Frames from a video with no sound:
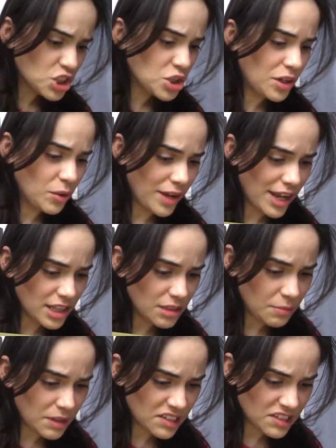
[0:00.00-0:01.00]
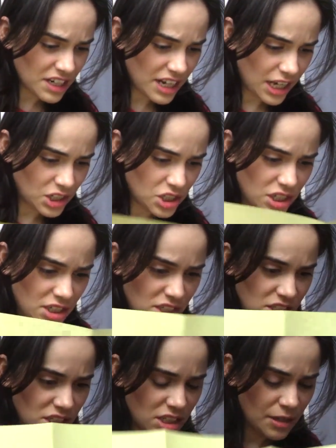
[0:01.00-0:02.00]
To create the best
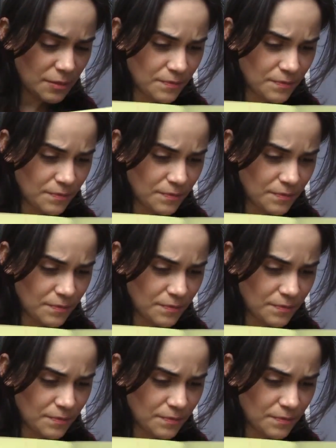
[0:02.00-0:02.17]
connections.